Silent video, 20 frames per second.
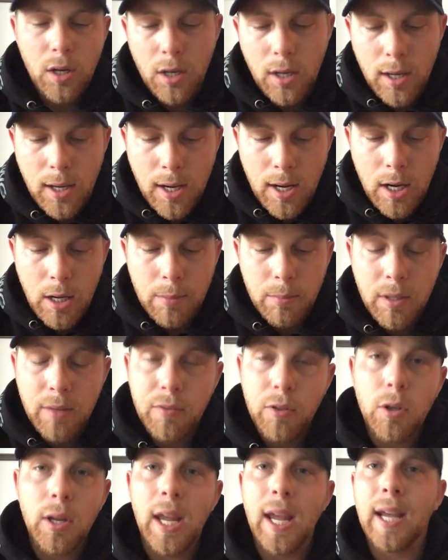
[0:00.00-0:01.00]
If
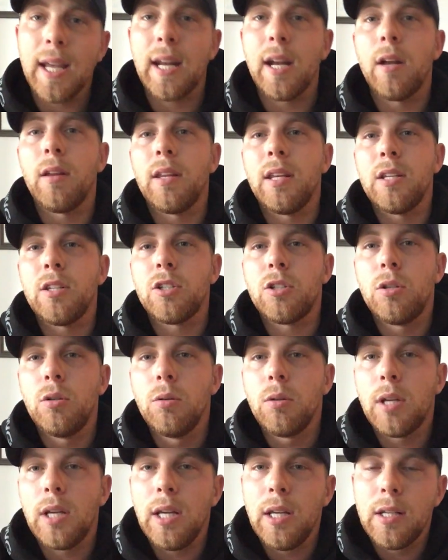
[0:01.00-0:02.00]
you can't get out at these two
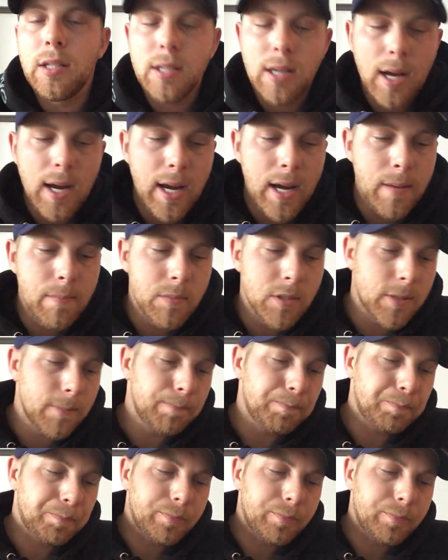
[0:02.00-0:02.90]
key times,